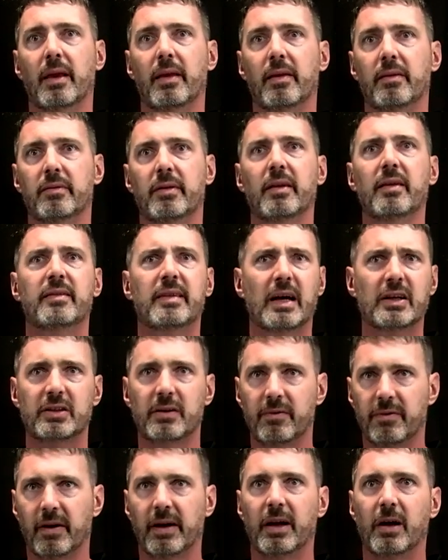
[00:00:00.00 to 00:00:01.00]
it's actually
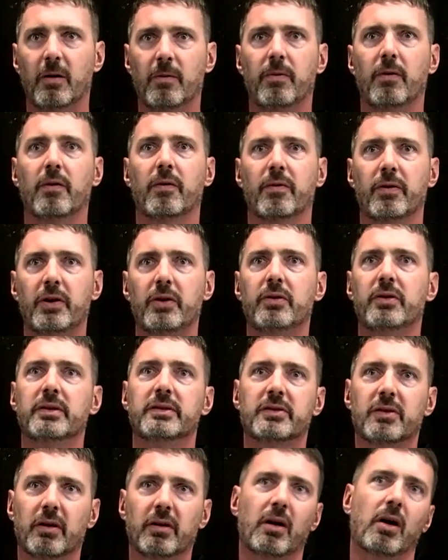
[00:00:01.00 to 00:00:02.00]
very helpful for you to
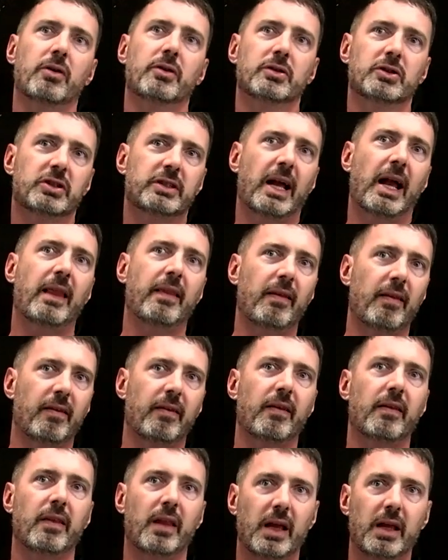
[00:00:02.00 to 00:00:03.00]
start
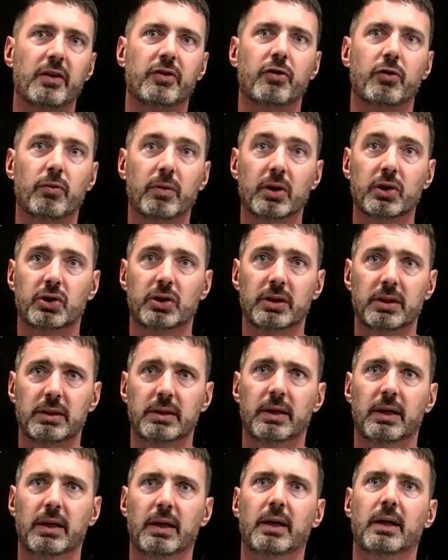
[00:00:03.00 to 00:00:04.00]
understanding the intuition,
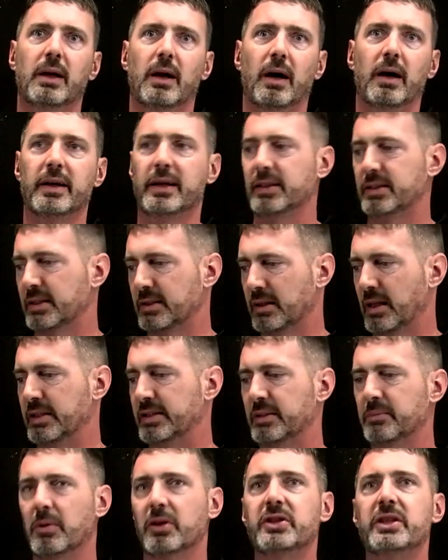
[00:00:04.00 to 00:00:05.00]
because it's
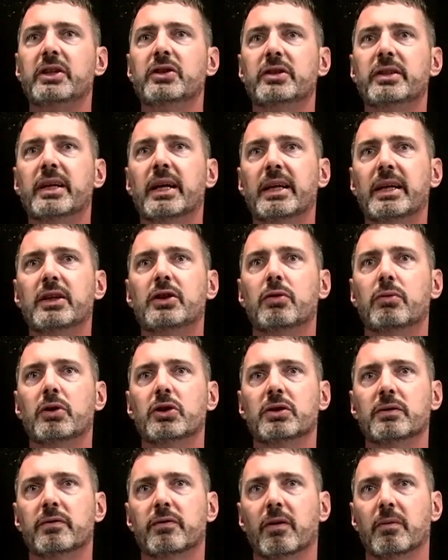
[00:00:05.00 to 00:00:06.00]
much easier to get
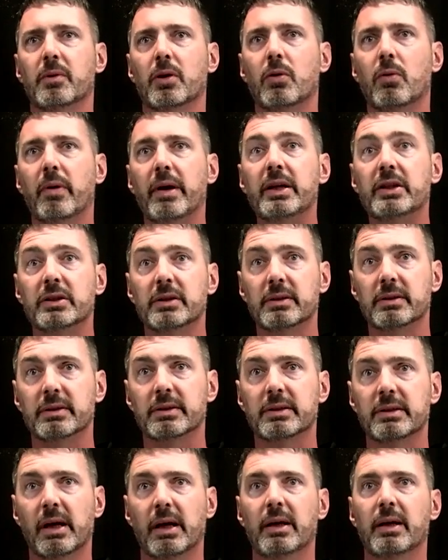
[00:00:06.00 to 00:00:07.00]
intuition from
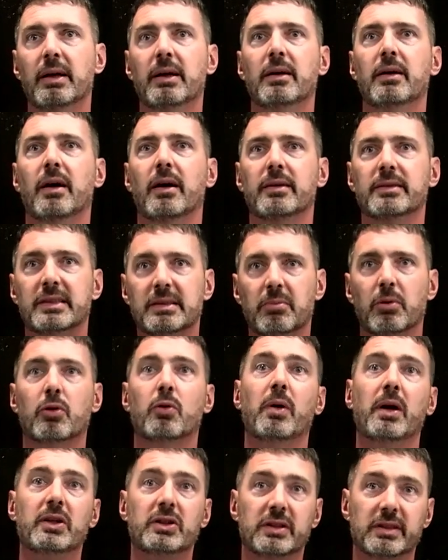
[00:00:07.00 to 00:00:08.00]
equations, simple
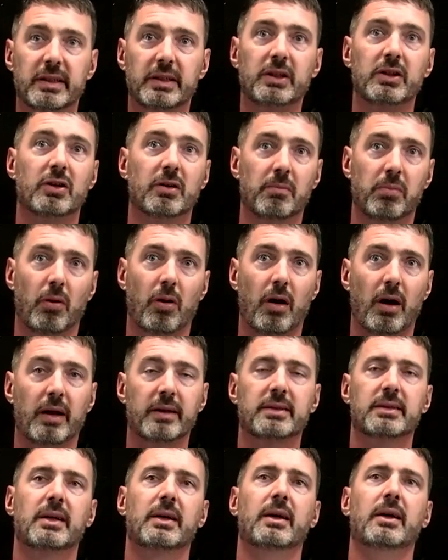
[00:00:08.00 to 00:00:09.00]
equations that you can
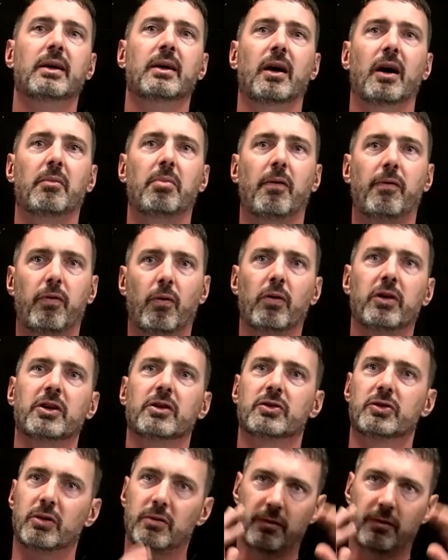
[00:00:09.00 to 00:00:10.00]
plot, before you're sort of